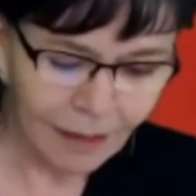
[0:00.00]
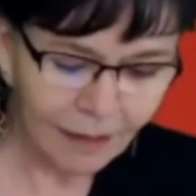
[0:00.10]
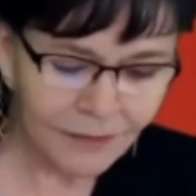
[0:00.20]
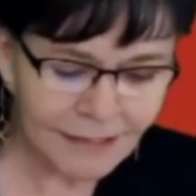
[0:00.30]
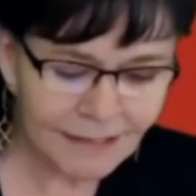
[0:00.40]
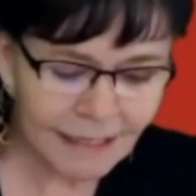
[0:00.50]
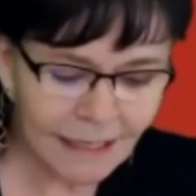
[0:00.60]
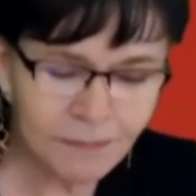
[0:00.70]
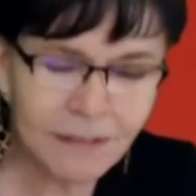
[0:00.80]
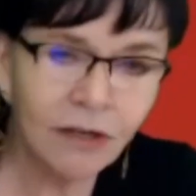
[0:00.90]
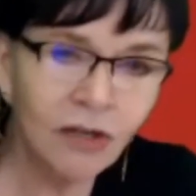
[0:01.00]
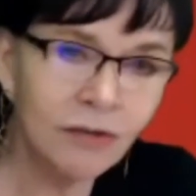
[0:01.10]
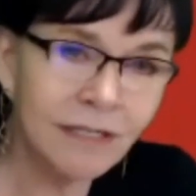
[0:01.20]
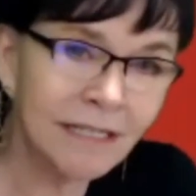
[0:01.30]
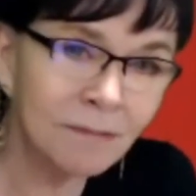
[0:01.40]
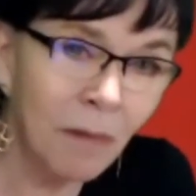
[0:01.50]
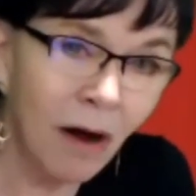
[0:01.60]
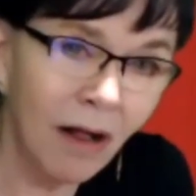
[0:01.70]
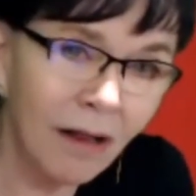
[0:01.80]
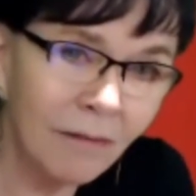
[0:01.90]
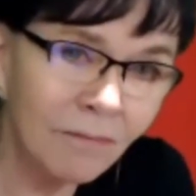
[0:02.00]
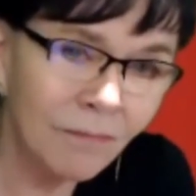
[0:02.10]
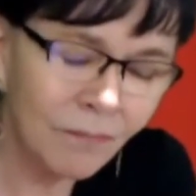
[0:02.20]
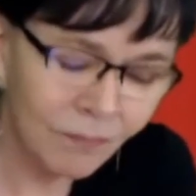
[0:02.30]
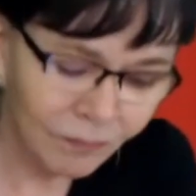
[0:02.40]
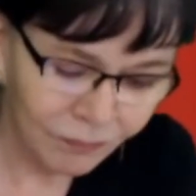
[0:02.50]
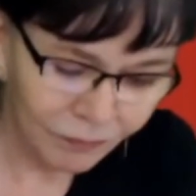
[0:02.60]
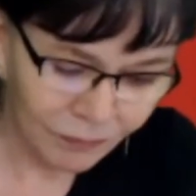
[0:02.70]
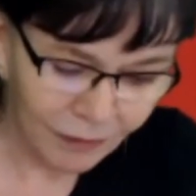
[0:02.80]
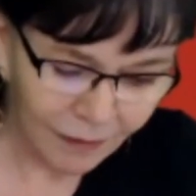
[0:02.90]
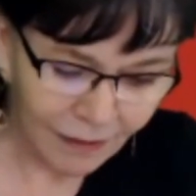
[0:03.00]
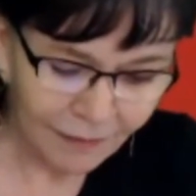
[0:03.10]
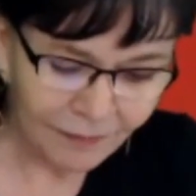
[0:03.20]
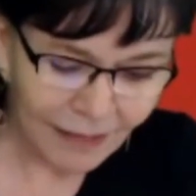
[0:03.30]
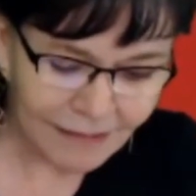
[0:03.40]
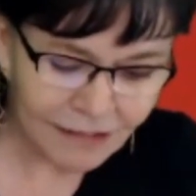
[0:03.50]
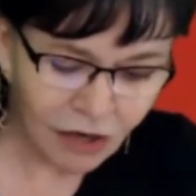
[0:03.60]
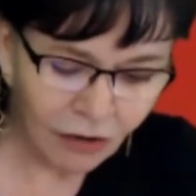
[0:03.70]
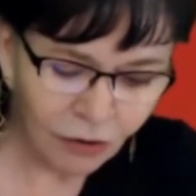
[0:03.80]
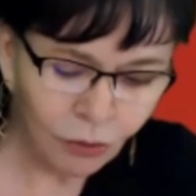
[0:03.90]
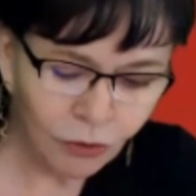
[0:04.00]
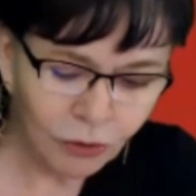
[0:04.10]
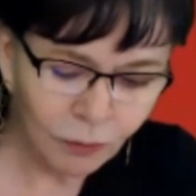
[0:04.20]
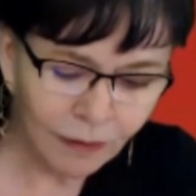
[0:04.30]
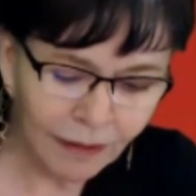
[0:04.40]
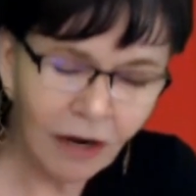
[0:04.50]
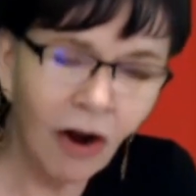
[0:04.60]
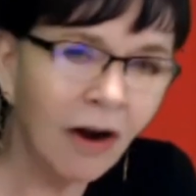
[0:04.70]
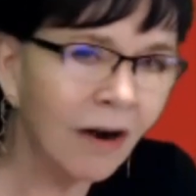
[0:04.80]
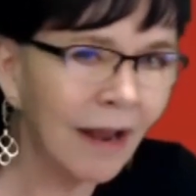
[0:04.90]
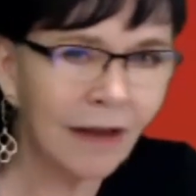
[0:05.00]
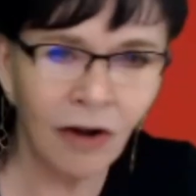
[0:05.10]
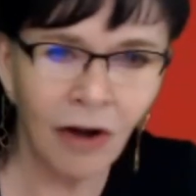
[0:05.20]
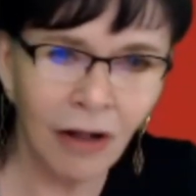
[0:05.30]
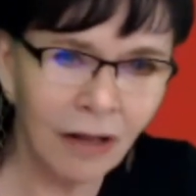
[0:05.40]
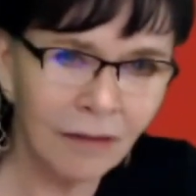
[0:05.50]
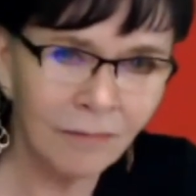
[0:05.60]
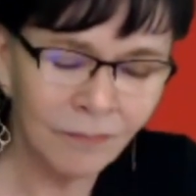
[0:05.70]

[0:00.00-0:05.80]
This keeps you small. That's not who you really are at all.